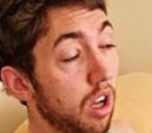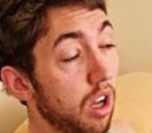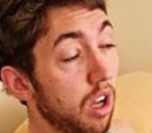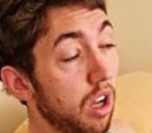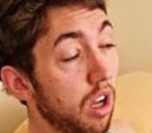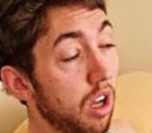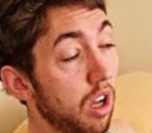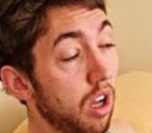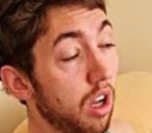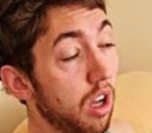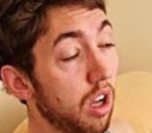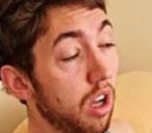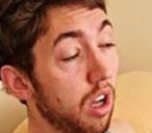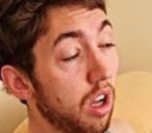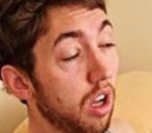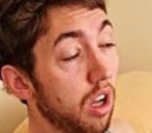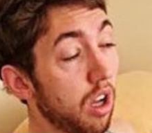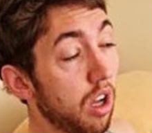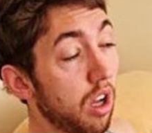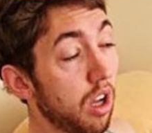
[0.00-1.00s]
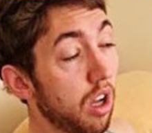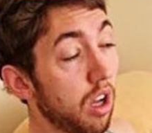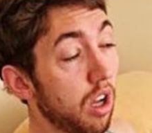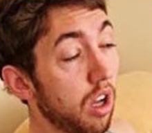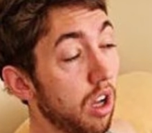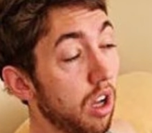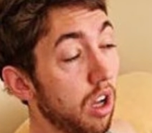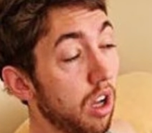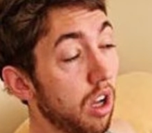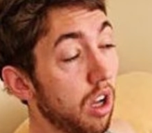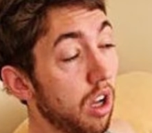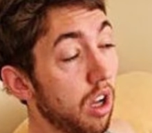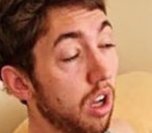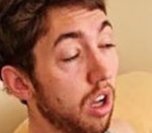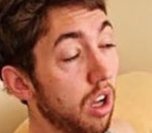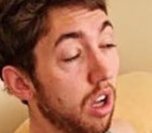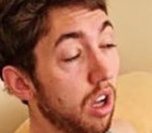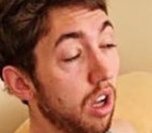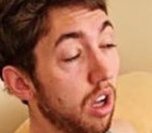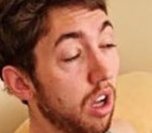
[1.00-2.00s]

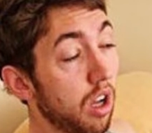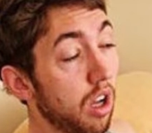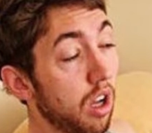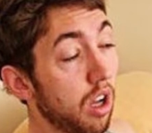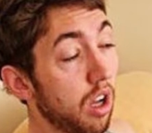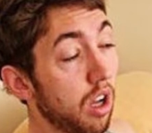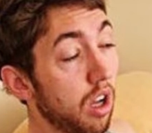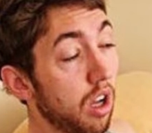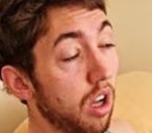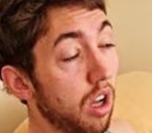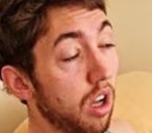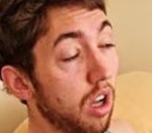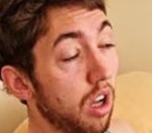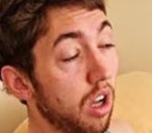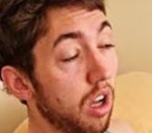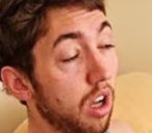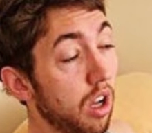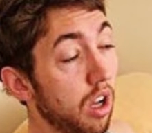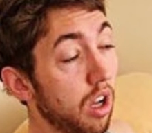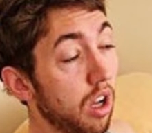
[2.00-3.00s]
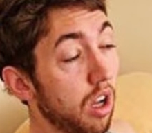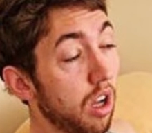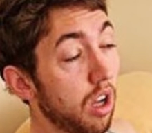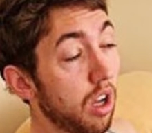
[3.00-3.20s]
No one is speaking in this clip.